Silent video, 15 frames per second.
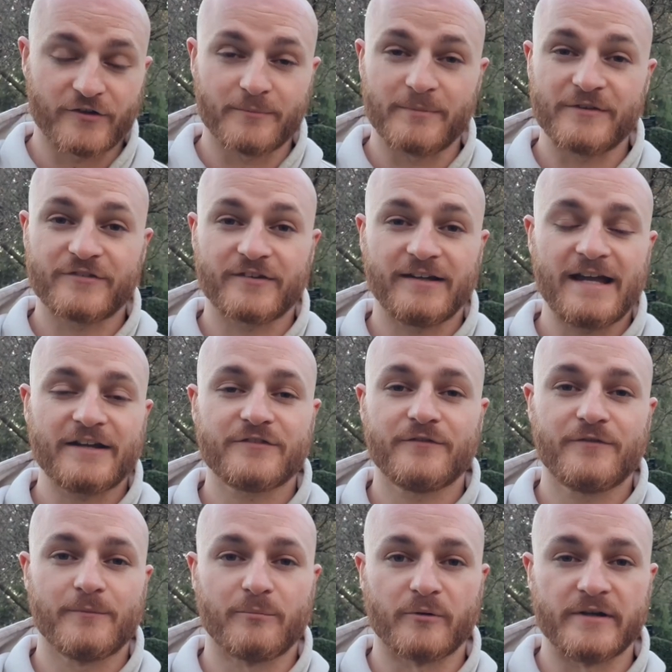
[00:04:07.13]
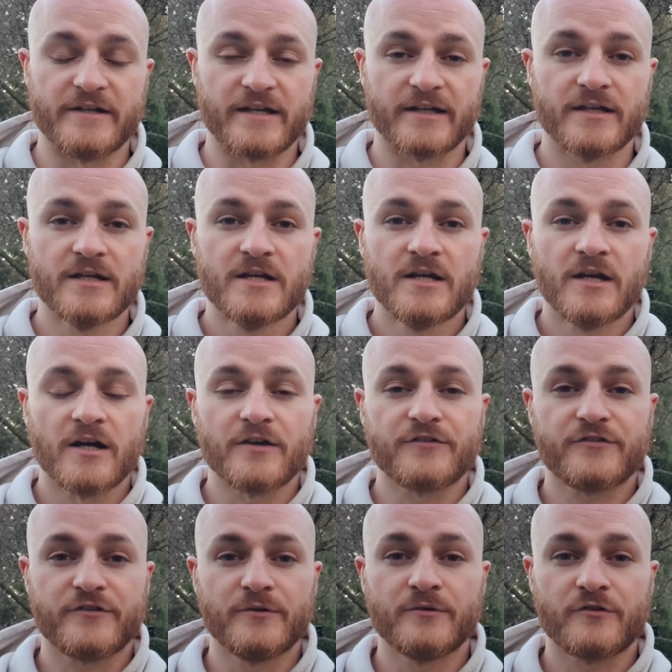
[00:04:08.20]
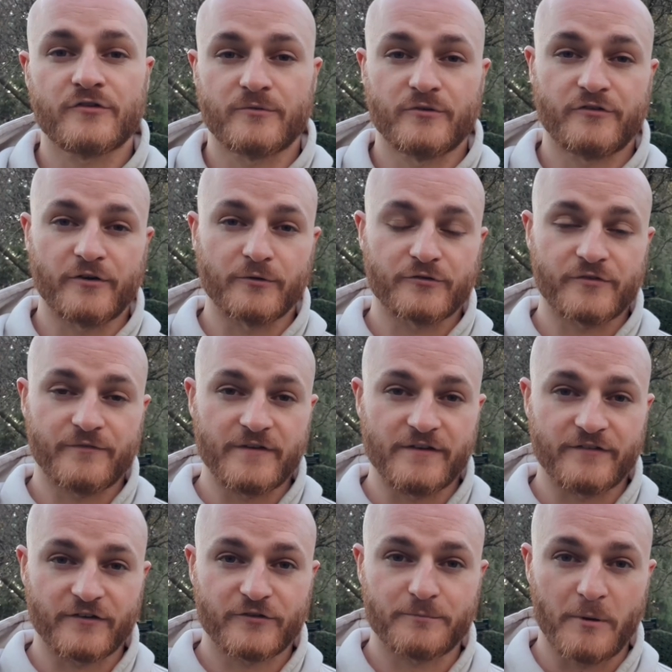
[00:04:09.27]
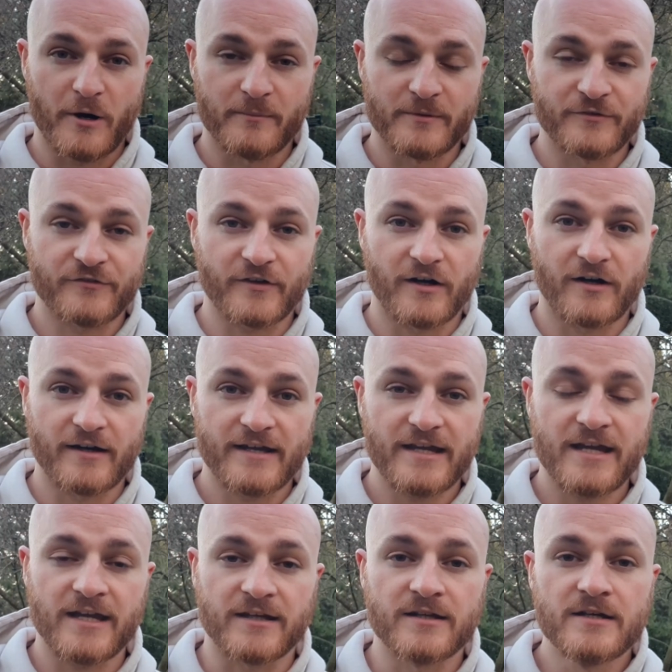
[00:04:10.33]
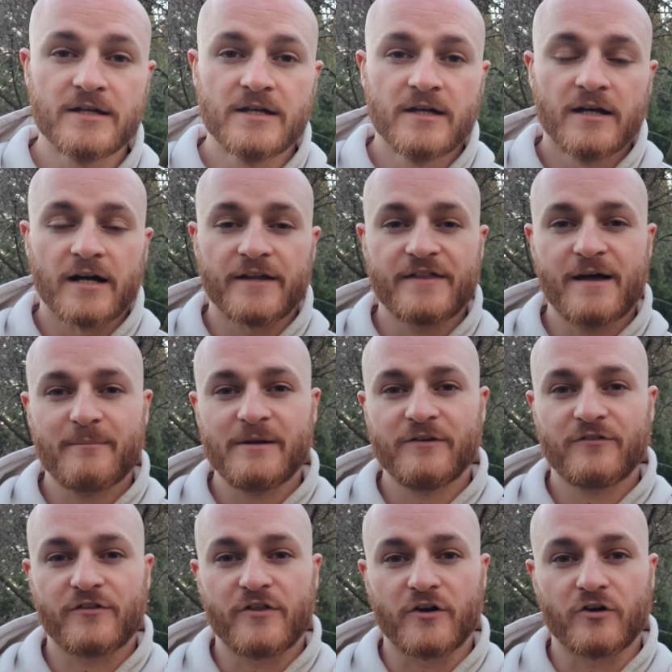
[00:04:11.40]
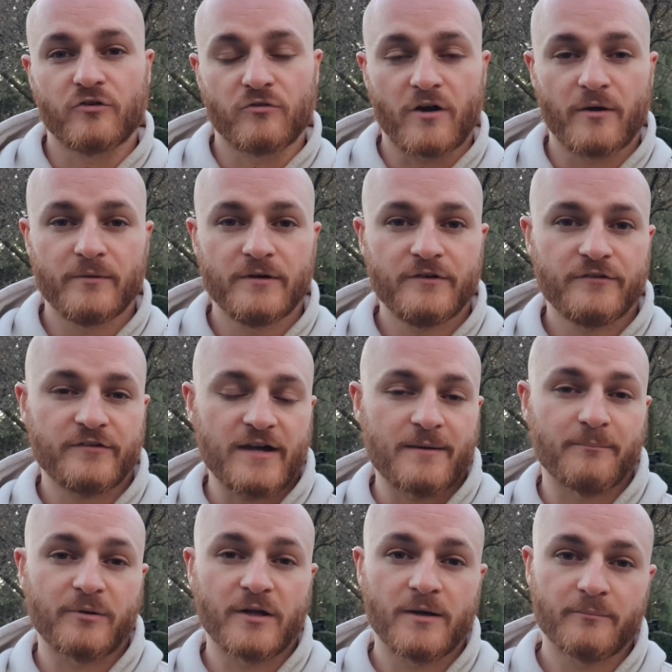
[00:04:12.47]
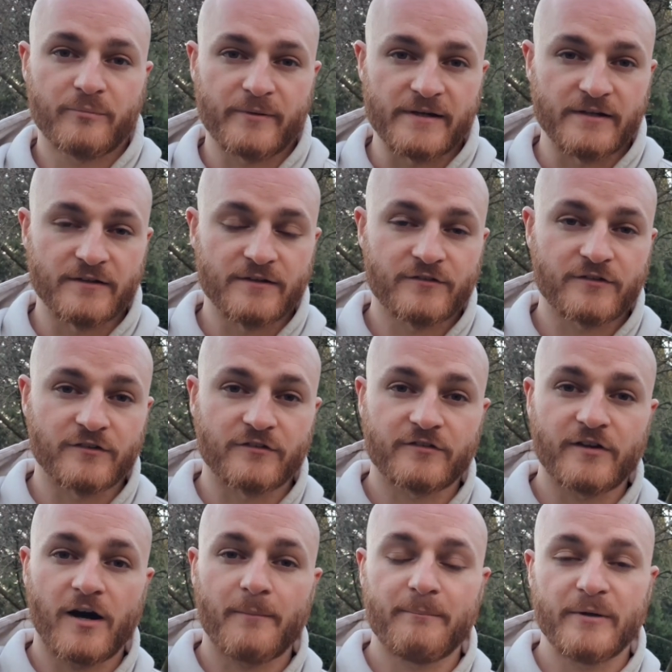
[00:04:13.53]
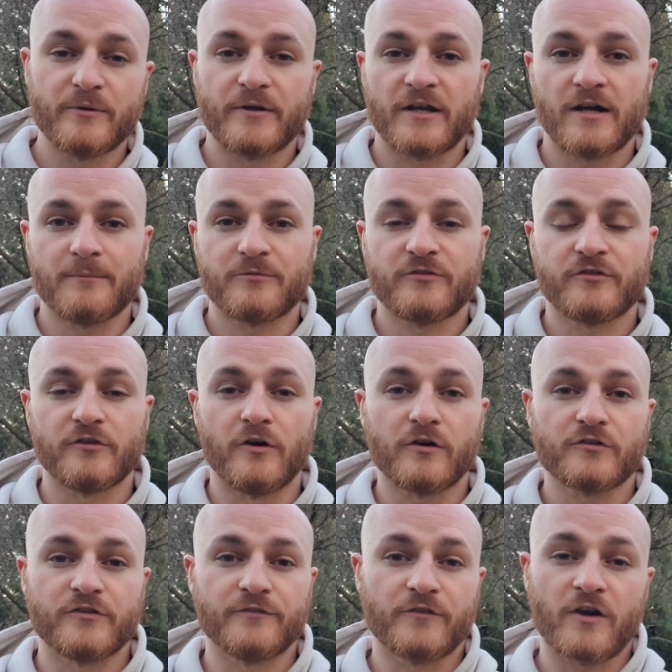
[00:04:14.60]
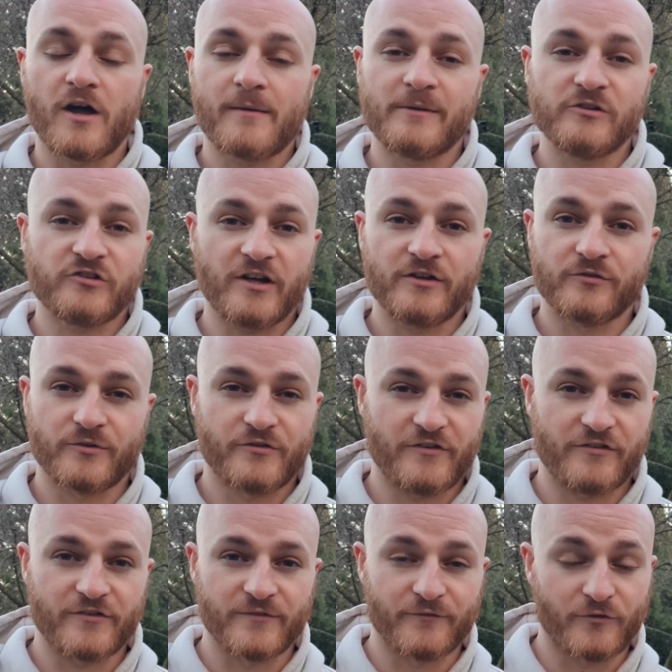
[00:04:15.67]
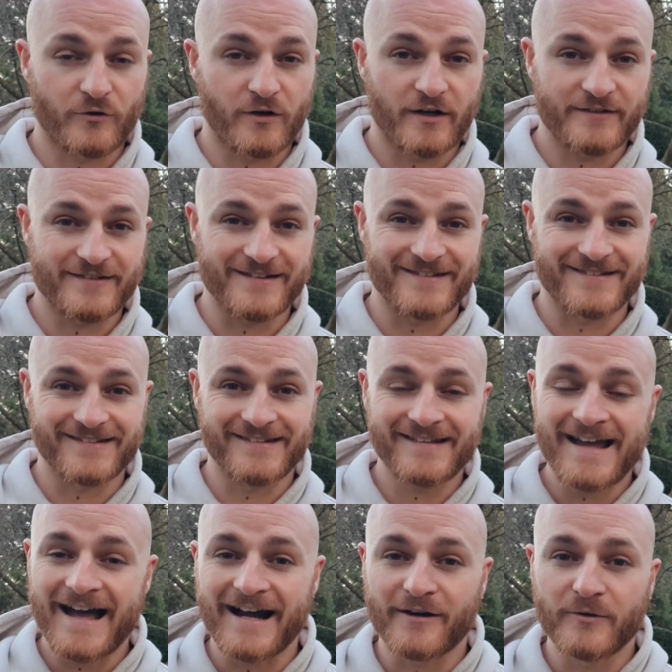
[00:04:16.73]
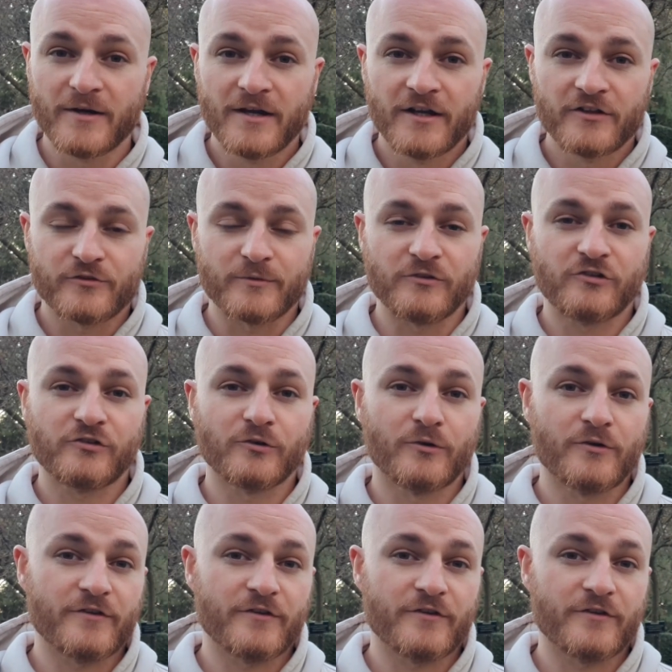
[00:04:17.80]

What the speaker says: can be selected for breeding as soon as the results of these experiments are in. And that means that growers and plant breeders can start building up stocks of climate change resistant varieties now to ensure